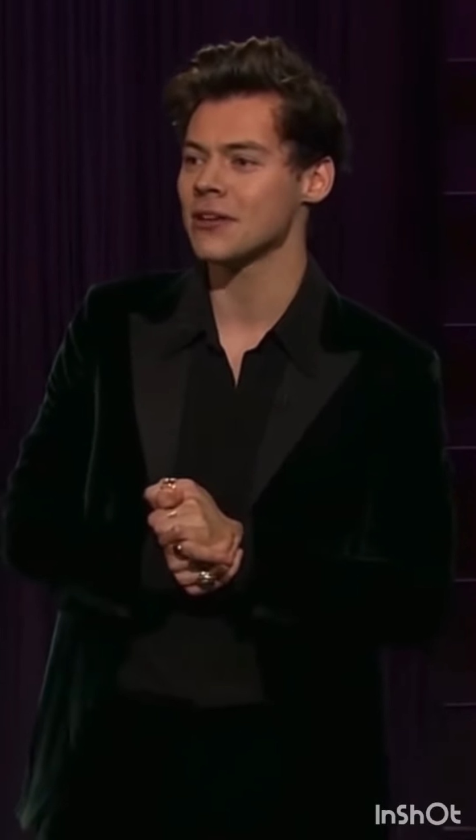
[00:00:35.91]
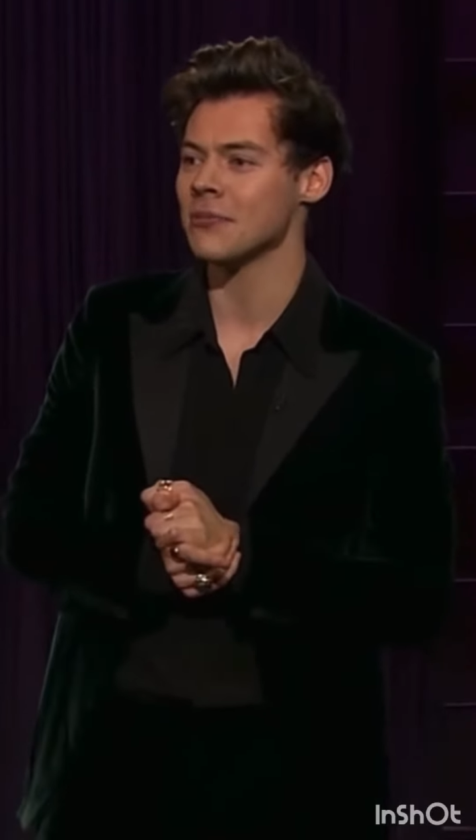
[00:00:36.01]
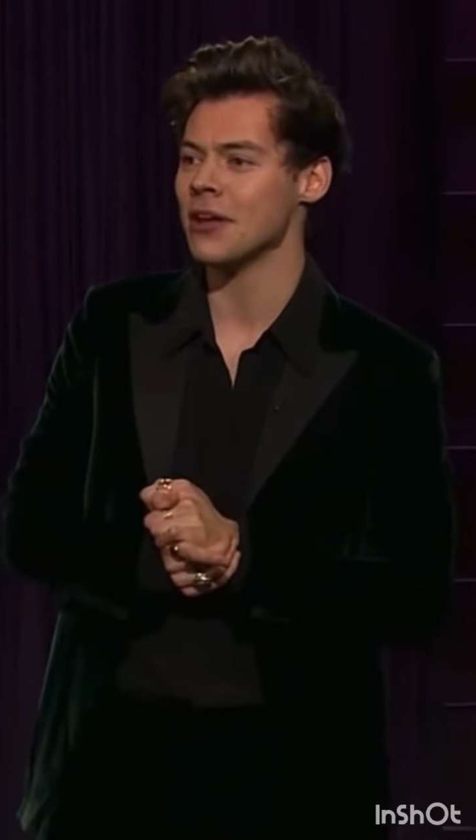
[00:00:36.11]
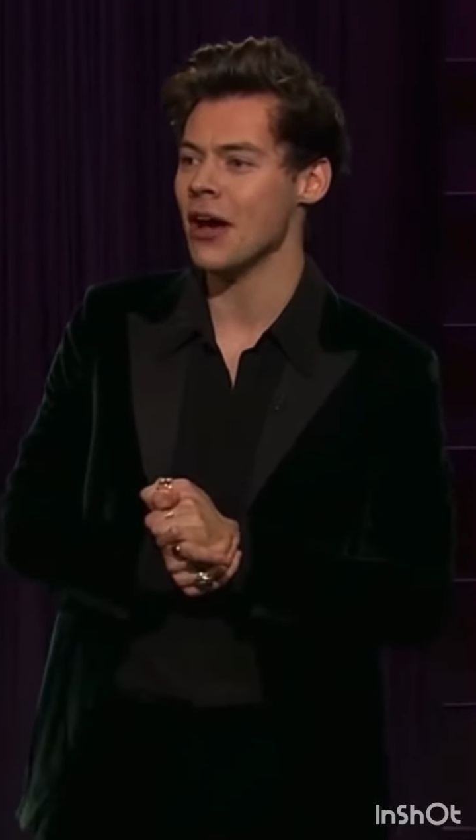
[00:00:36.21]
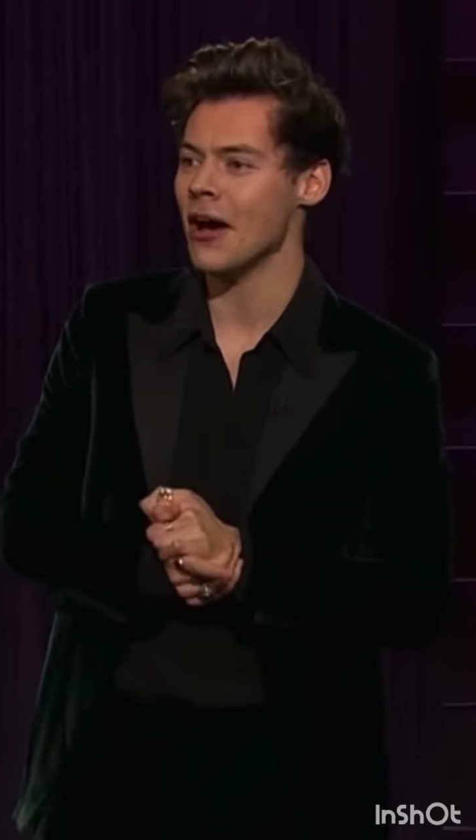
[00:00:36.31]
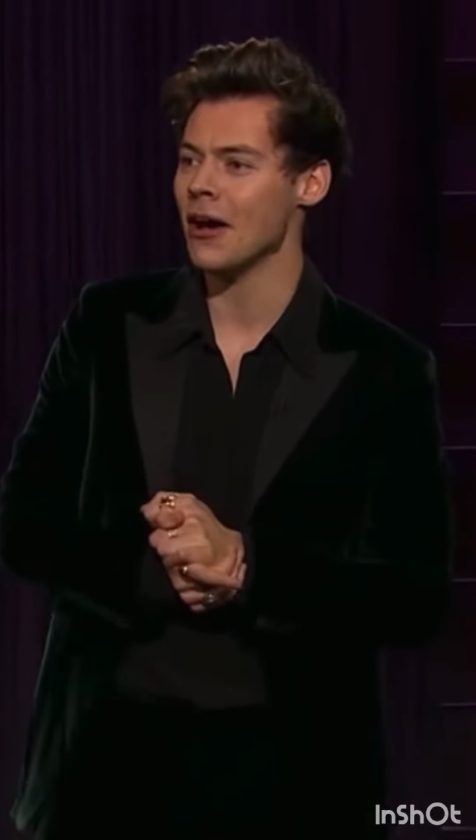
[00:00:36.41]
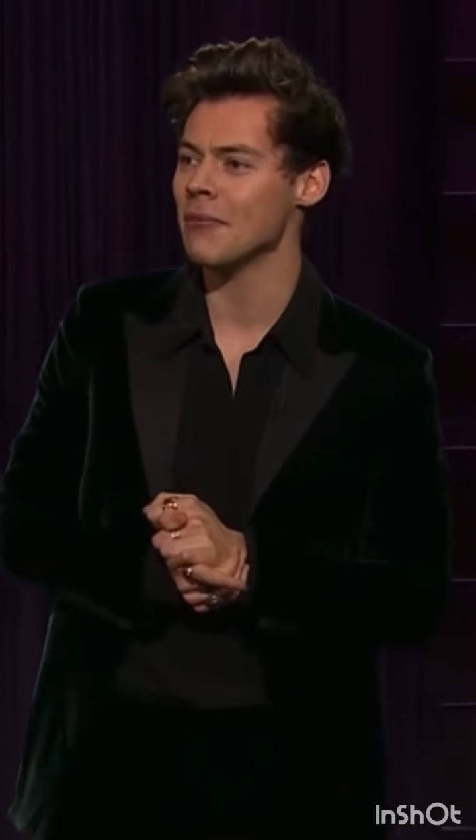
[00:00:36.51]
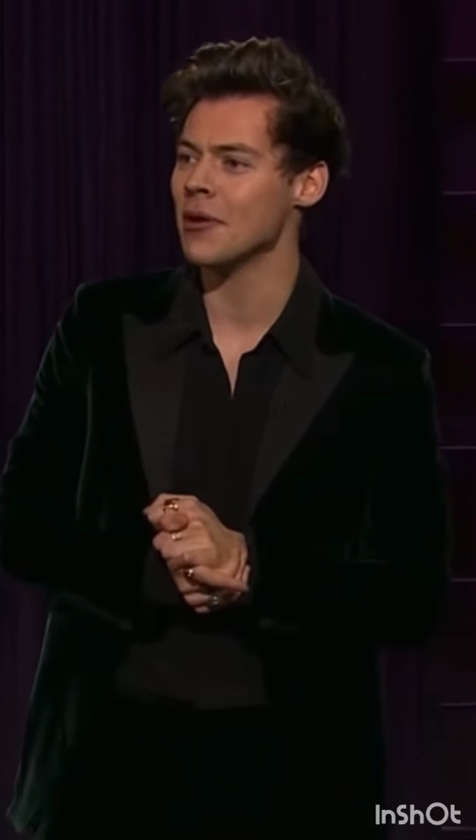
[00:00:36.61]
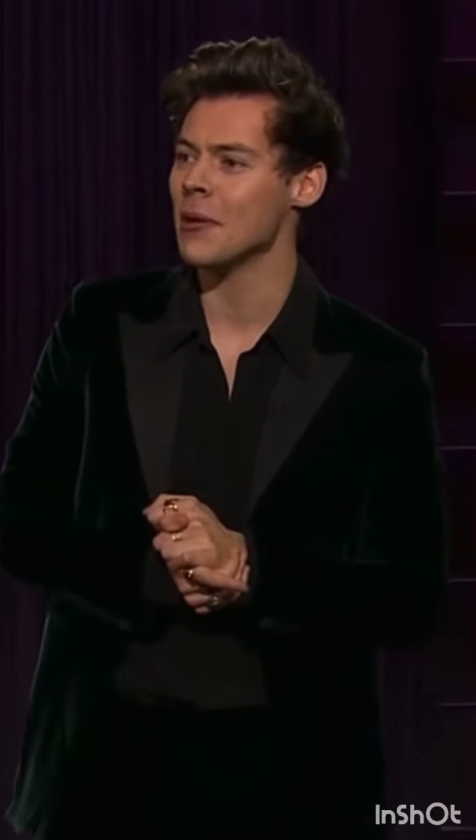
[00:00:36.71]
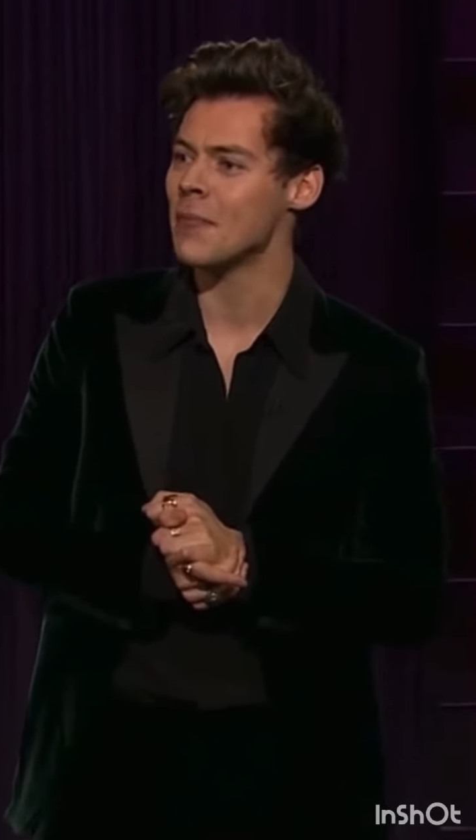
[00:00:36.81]
them an
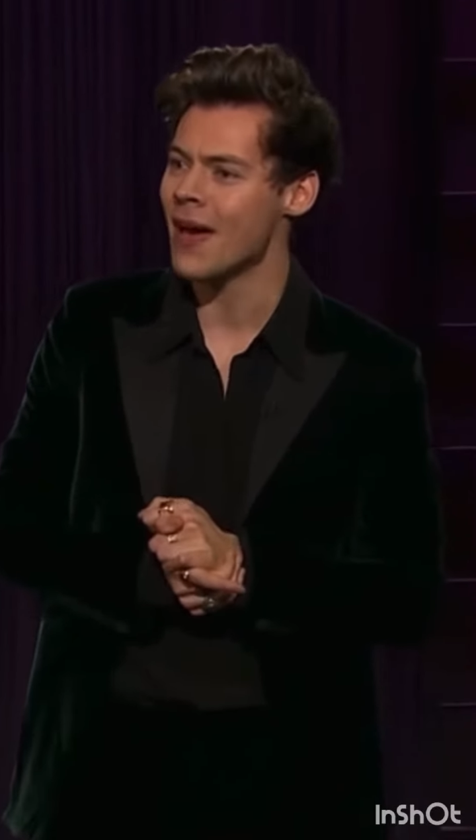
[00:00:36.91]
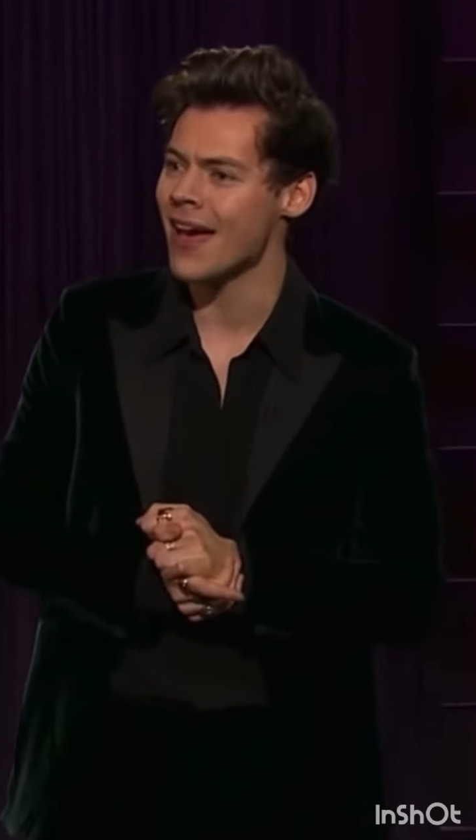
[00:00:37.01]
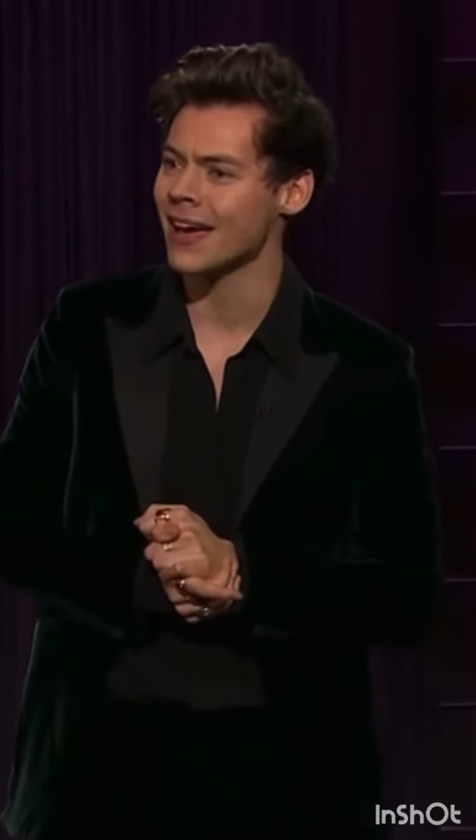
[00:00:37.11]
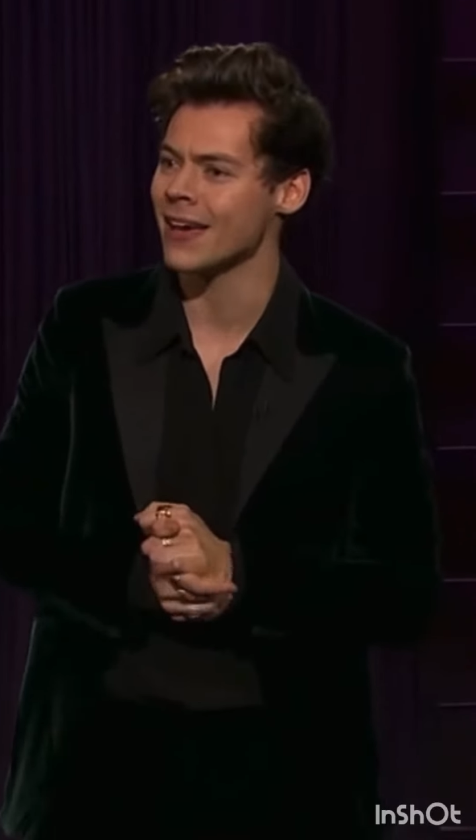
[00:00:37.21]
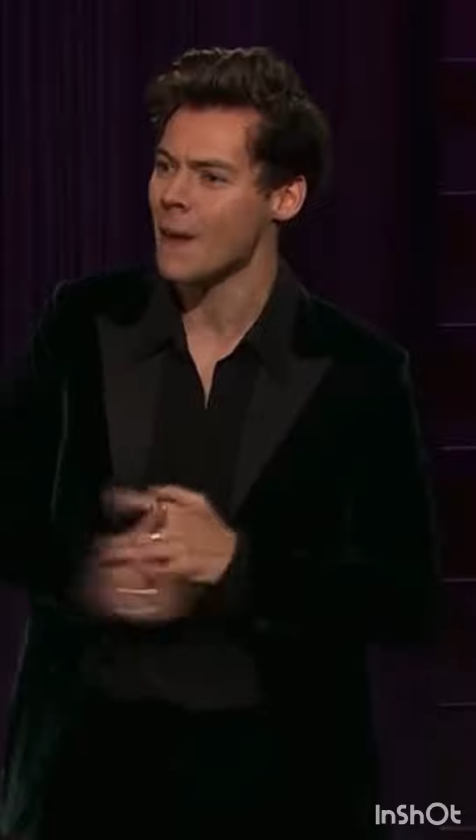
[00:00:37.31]
arm and a peg.